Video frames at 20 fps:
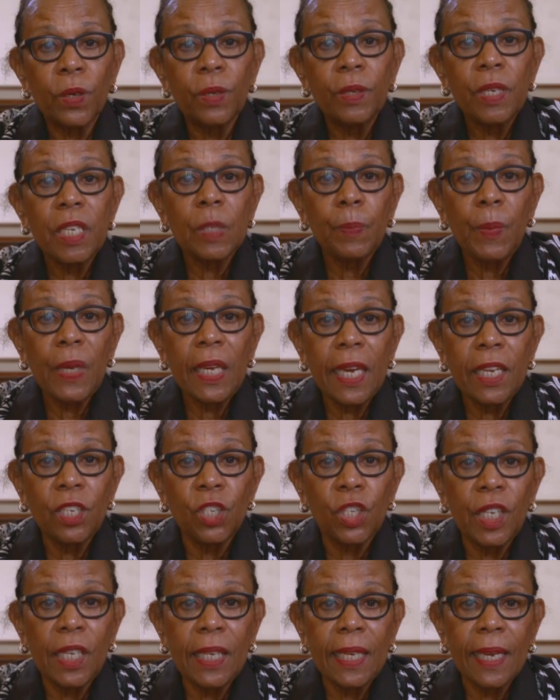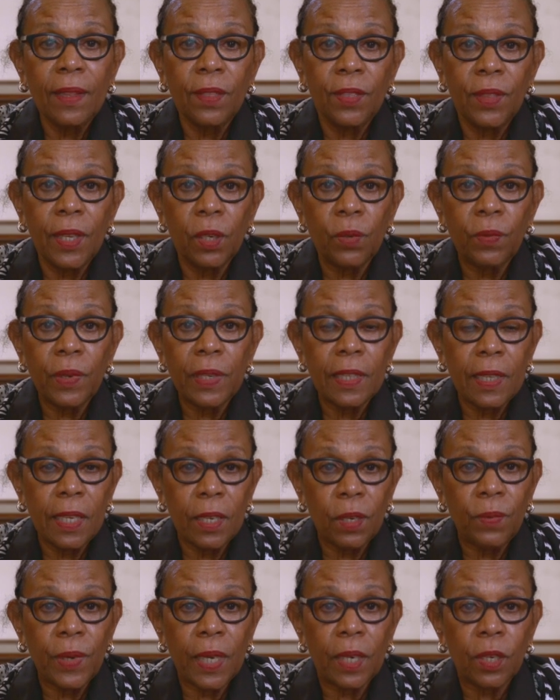earned his PhD in
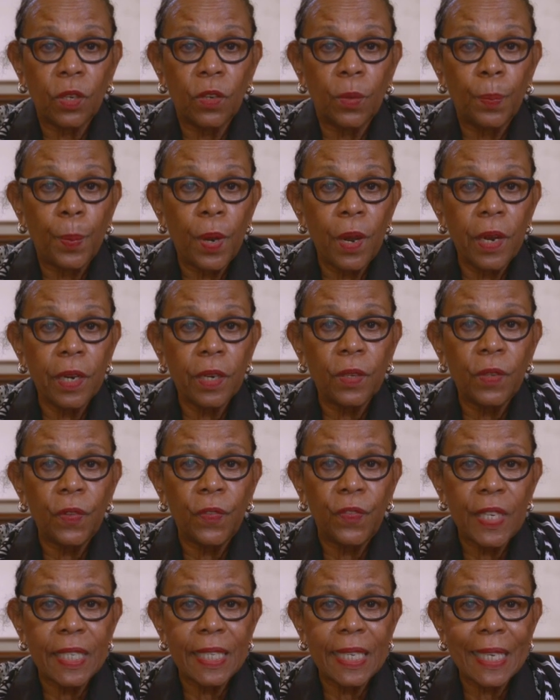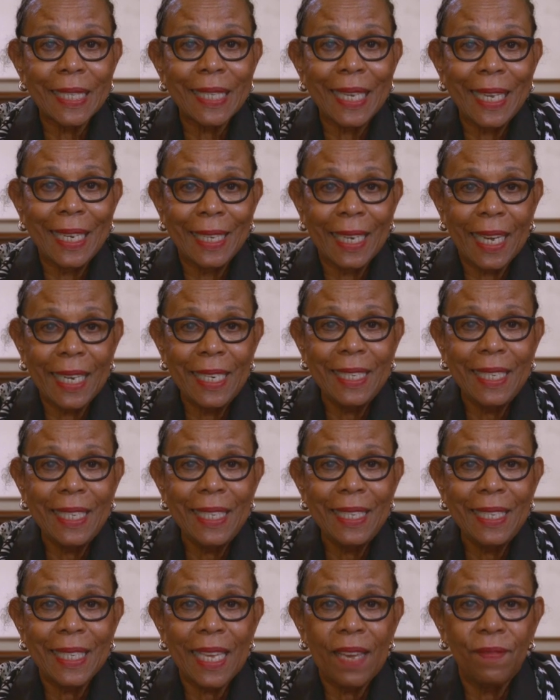theoretical particle physics in
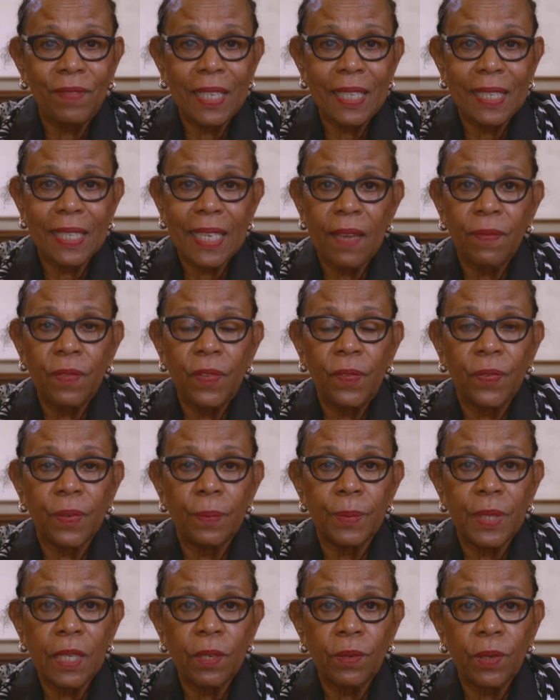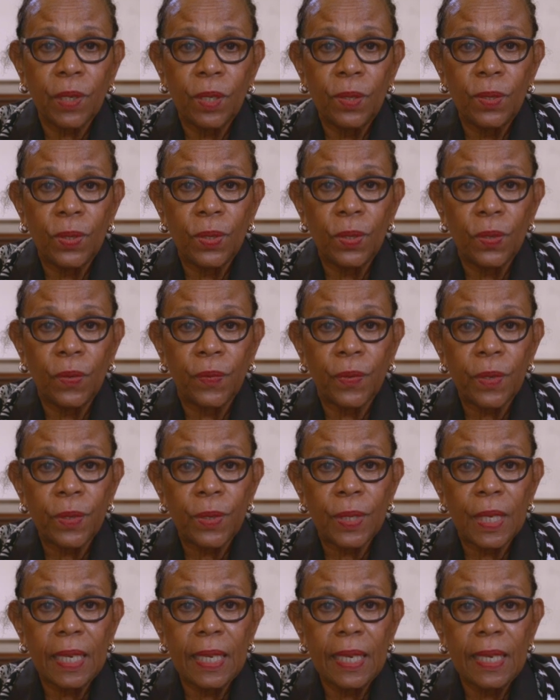1977 from Syracuse
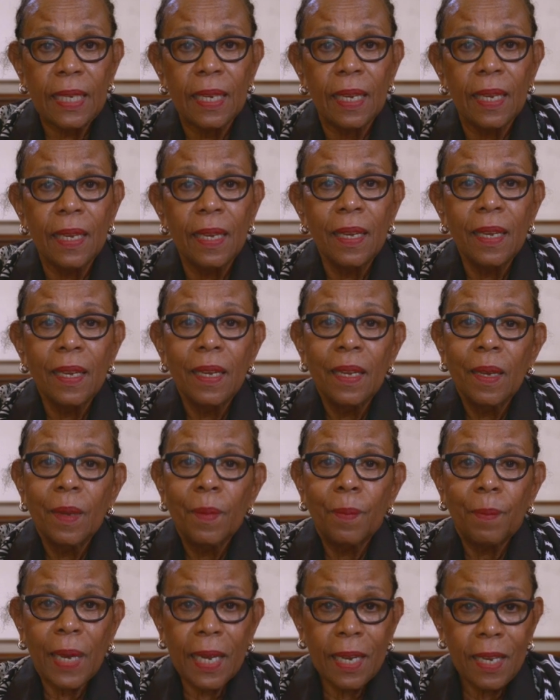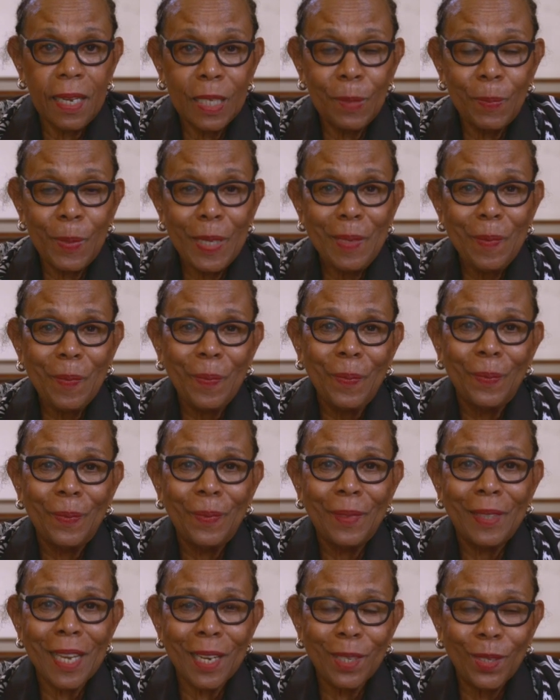University, my husband,
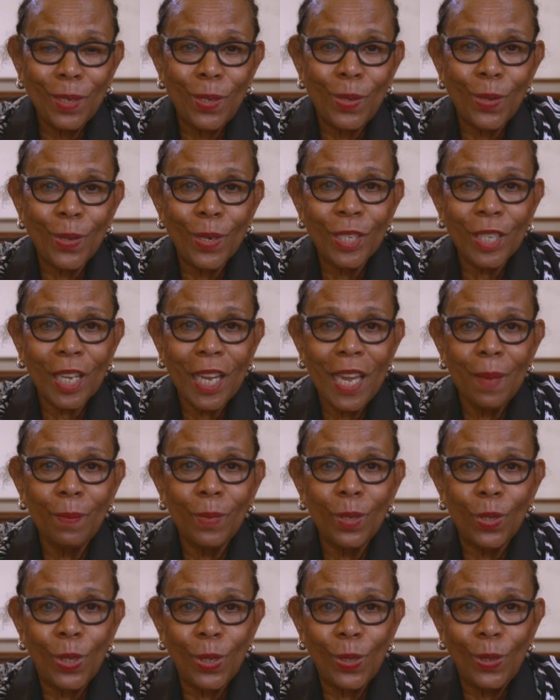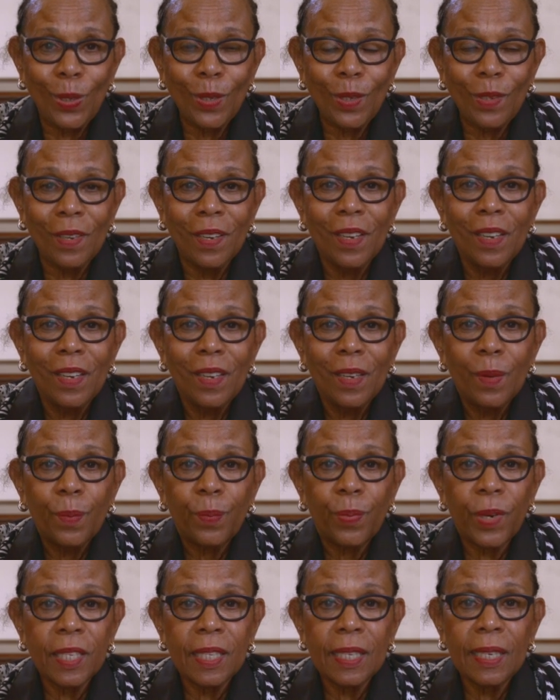Dr. George Campbell Jr.,
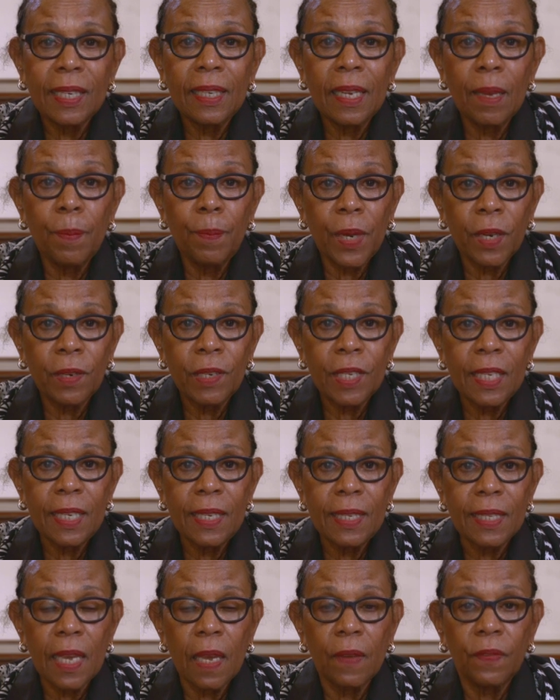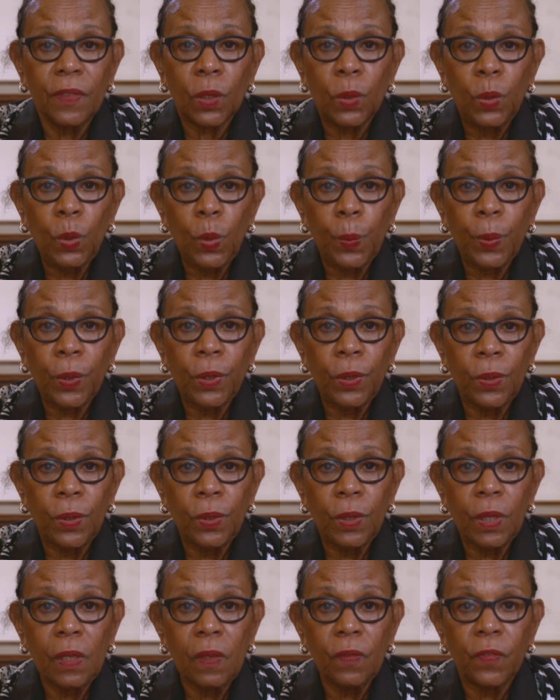President Emeritus of the Cooper
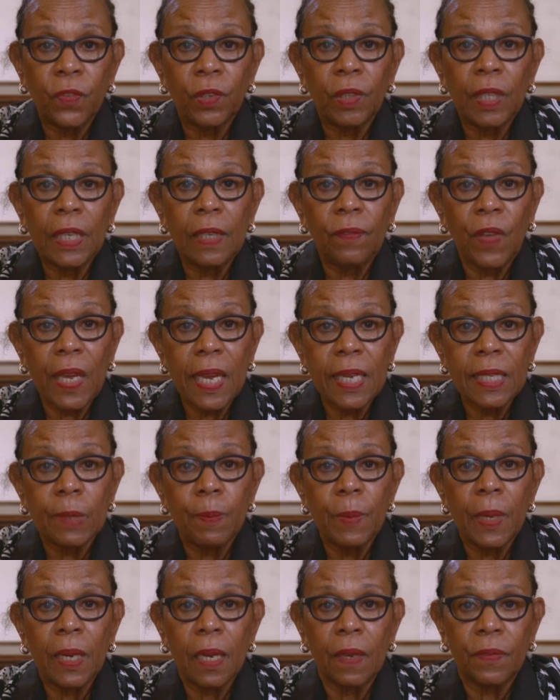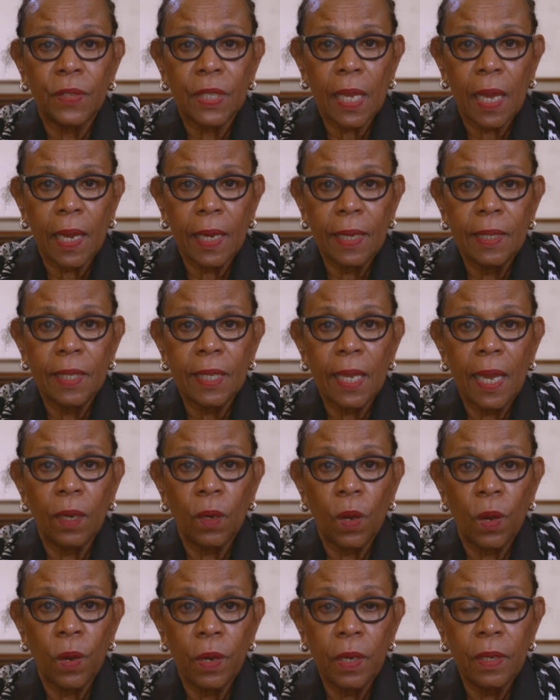Union for the Advancement of Science
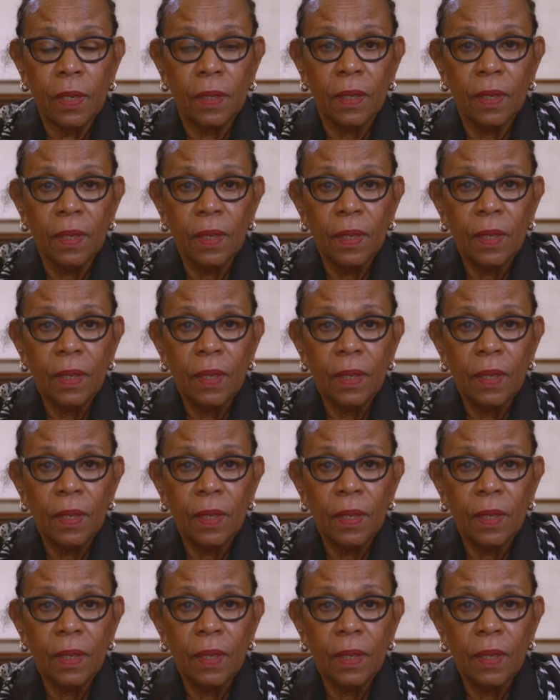and Art,